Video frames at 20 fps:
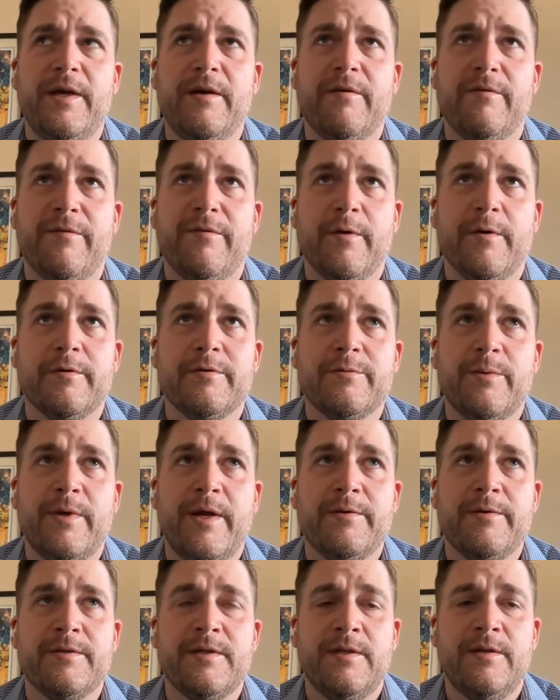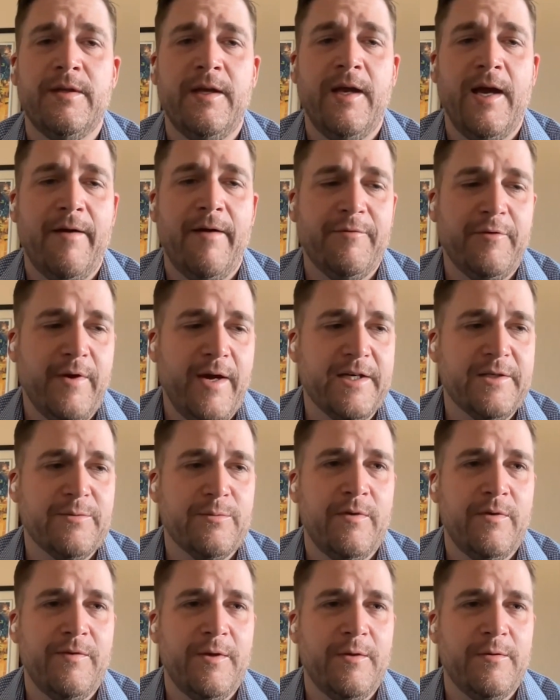me at first when I was in the after
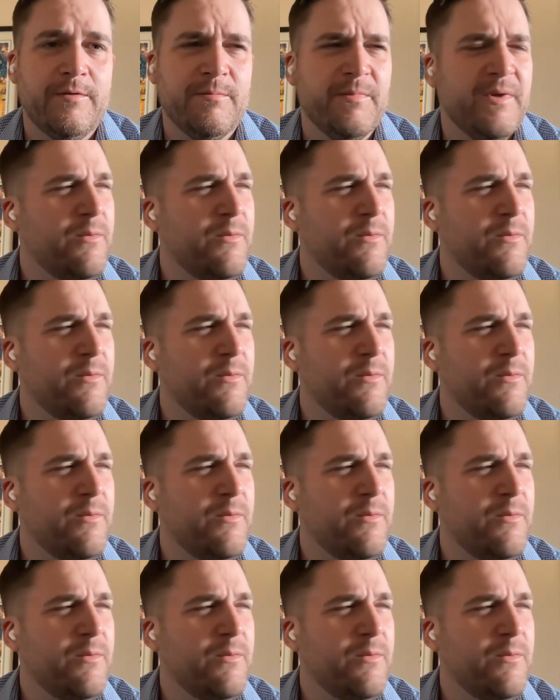action reviews.